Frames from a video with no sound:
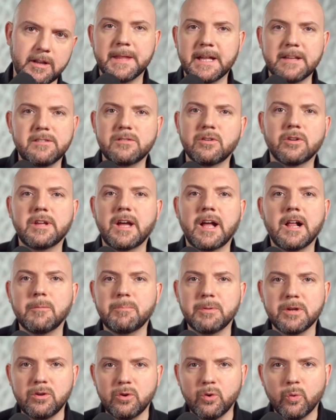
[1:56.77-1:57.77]
That's not
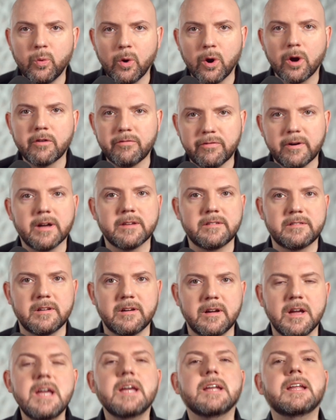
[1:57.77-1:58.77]
helping you work
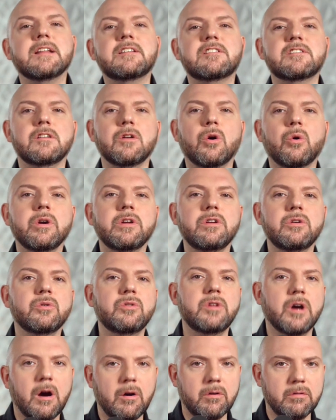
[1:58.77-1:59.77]
faster, that's slowing
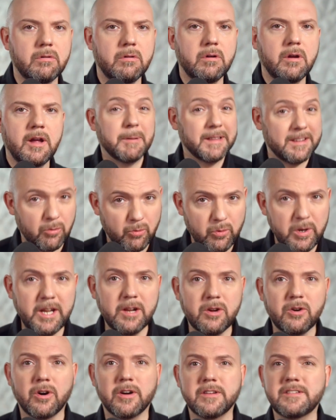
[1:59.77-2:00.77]
you down. But the
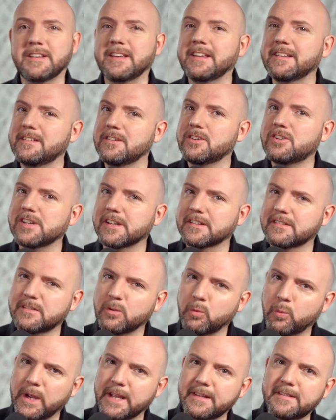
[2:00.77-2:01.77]
real cost isn't just
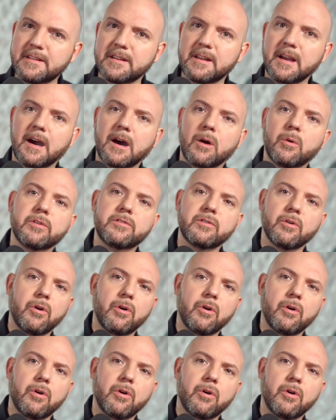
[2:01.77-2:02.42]
the wasted hours